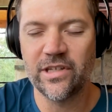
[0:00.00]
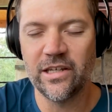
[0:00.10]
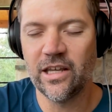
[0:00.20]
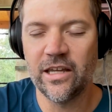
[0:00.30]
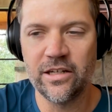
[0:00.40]
I,
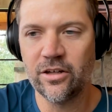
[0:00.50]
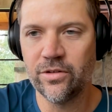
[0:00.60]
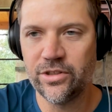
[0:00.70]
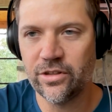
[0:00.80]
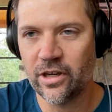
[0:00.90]
I didn't go
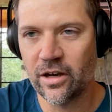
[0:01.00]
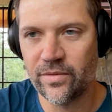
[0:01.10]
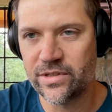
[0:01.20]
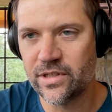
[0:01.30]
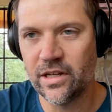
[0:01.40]
into the
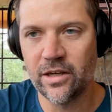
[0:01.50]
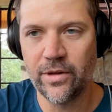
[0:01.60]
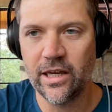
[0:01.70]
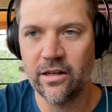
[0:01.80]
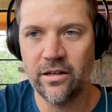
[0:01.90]
office today.
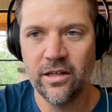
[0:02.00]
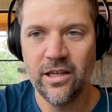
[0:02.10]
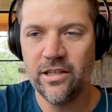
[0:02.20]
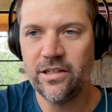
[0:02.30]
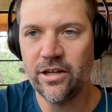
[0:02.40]
We had a,
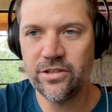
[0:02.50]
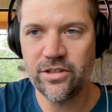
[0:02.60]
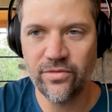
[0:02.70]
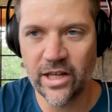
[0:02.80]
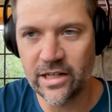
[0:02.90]
tons
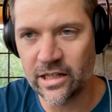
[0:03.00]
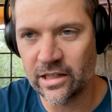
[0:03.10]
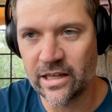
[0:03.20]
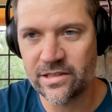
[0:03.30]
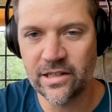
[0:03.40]
of lightning
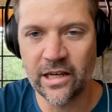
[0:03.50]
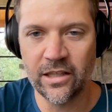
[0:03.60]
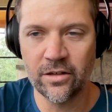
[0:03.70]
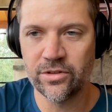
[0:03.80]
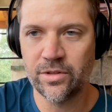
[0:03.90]
last night.
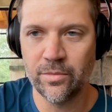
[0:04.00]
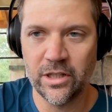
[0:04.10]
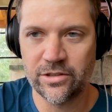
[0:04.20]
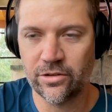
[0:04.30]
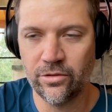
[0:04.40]
There were some
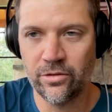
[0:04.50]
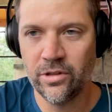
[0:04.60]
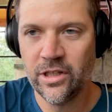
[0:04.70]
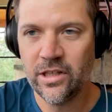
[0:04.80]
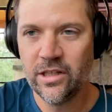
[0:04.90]
electrical
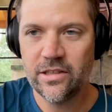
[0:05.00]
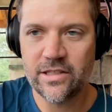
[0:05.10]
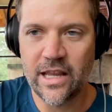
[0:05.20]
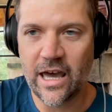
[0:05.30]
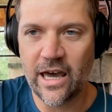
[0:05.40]

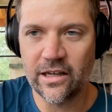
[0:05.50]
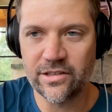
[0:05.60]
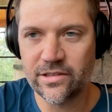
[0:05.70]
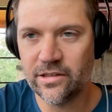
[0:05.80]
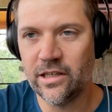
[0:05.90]

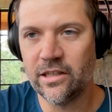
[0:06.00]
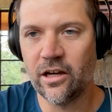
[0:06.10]
snags in the